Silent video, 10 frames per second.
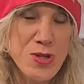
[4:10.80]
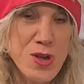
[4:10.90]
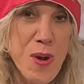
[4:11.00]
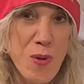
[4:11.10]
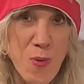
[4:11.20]
to
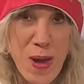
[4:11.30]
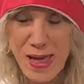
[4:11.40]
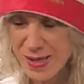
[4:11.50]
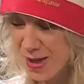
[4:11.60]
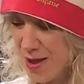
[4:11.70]
our
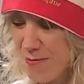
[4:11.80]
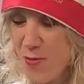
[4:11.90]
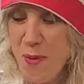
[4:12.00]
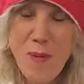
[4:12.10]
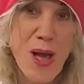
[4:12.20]
whisk.
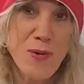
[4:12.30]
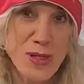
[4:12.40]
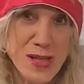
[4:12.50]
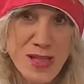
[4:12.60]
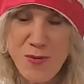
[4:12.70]
Remember how we
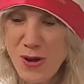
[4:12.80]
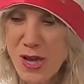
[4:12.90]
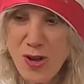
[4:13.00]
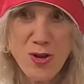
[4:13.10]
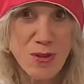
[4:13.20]
did that? We
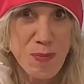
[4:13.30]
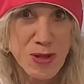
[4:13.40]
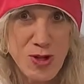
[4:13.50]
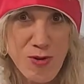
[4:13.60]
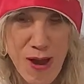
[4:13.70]
can use a
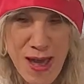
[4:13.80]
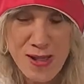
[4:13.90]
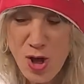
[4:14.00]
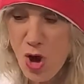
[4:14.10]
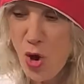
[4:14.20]
pinch of grass,
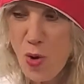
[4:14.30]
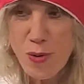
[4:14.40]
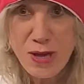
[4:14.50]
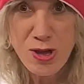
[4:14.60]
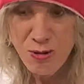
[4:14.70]
or we
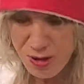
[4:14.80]
can use